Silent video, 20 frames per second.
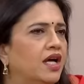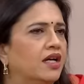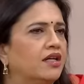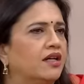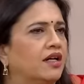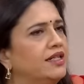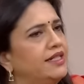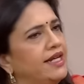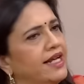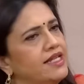
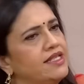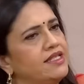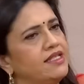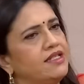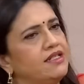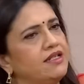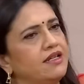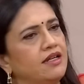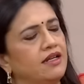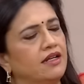
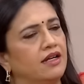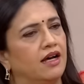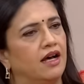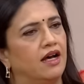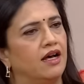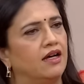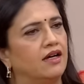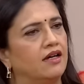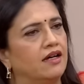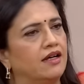contest,
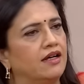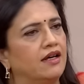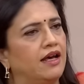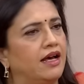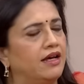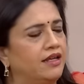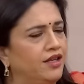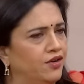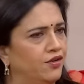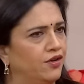
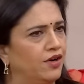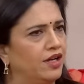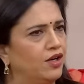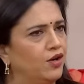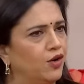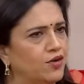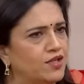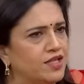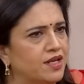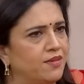you know, a
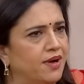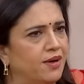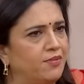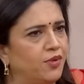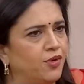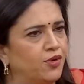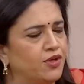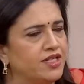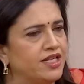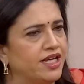Lok Sabha
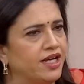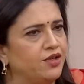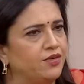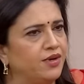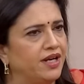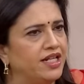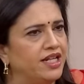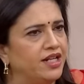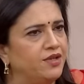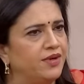polls in
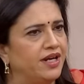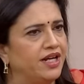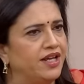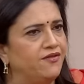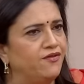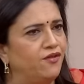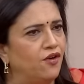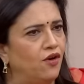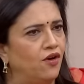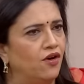
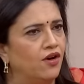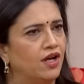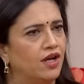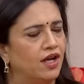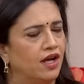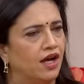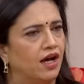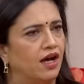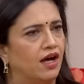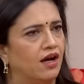2024?
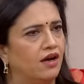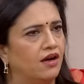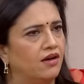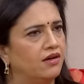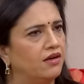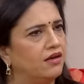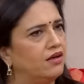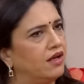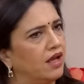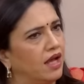
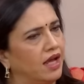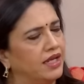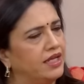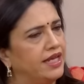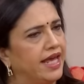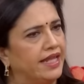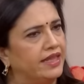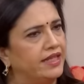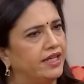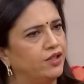
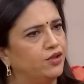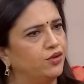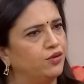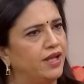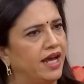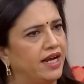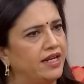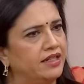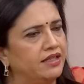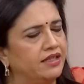Can they do
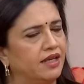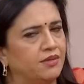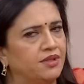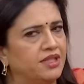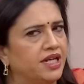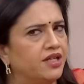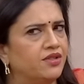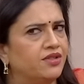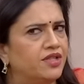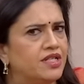that in Tamil
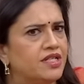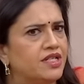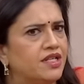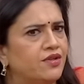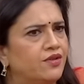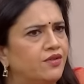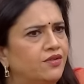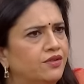Nadu? They said no.